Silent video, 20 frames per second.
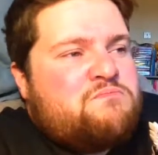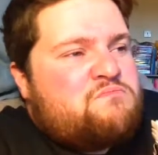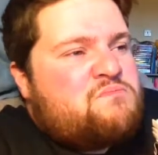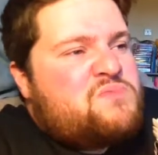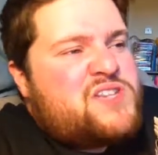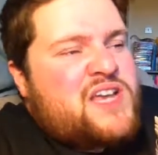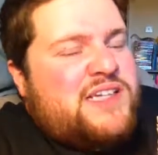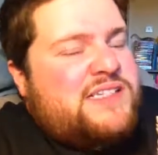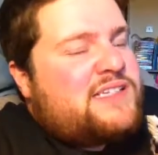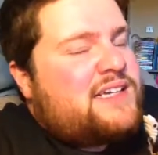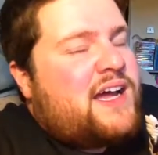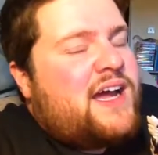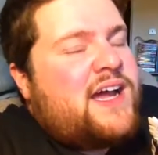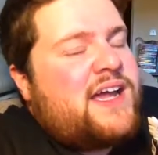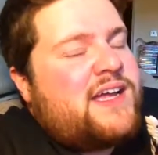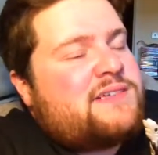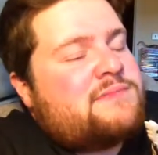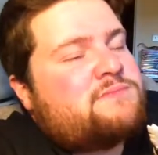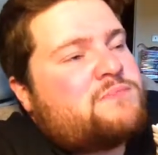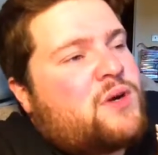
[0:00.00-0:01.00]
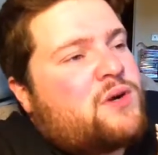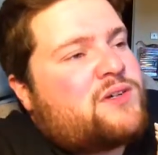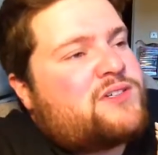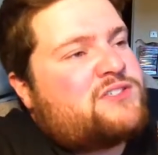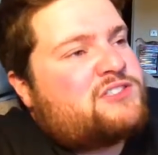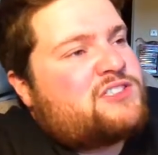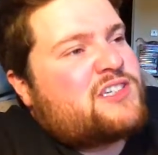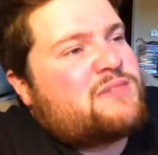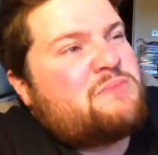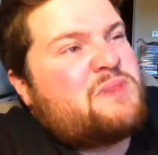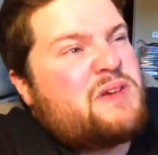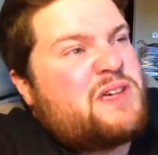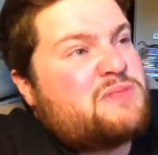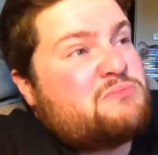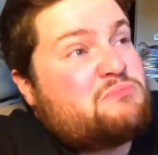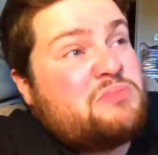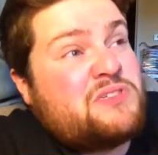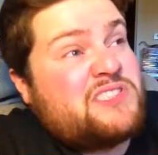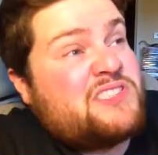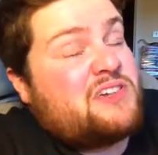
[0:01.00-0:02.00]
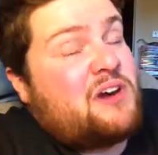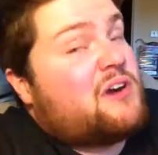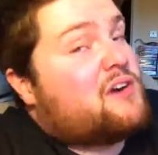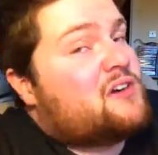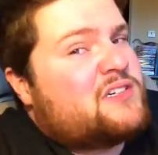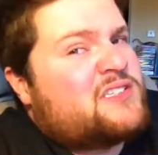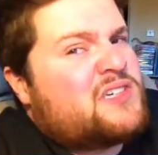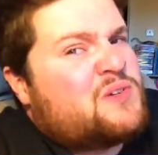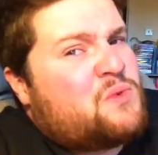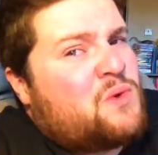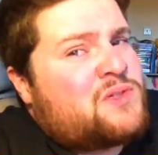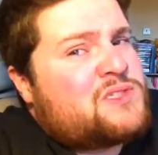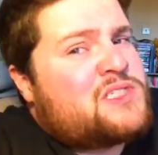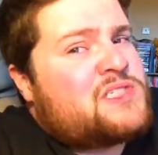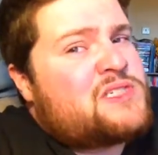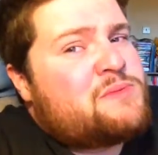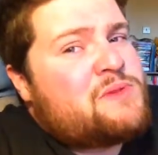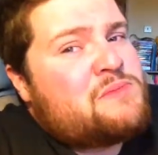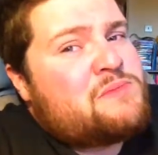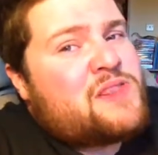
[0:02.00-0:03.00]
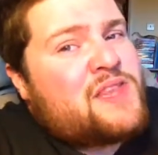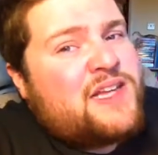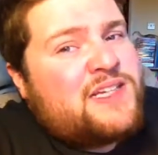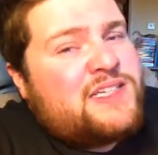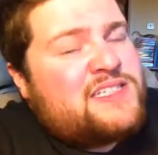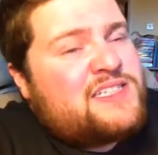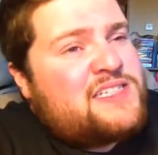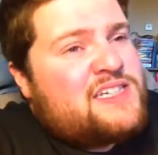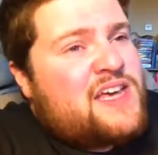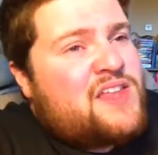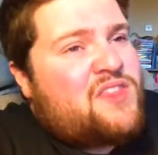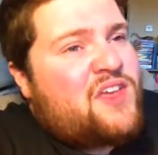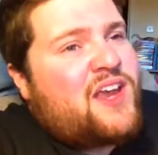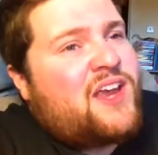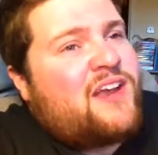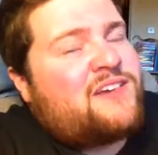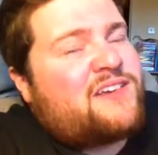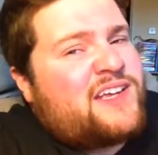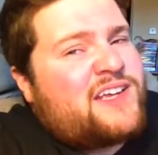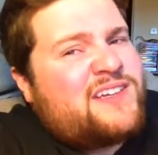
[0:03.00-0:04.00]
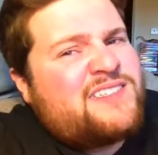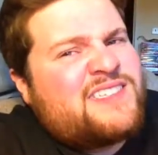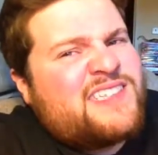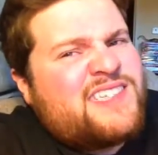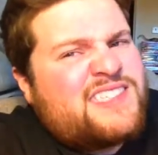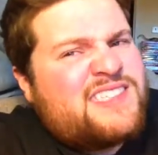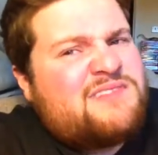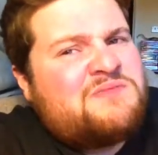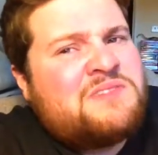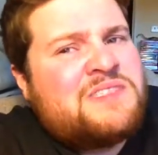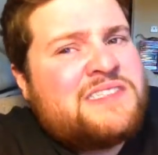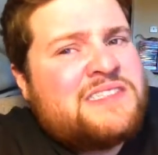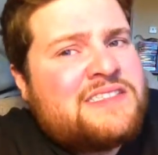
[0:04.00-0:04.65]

Sentai and Power Rangers can be as bizarre as it wants to be, but then you see a thing and you're like, oh, that's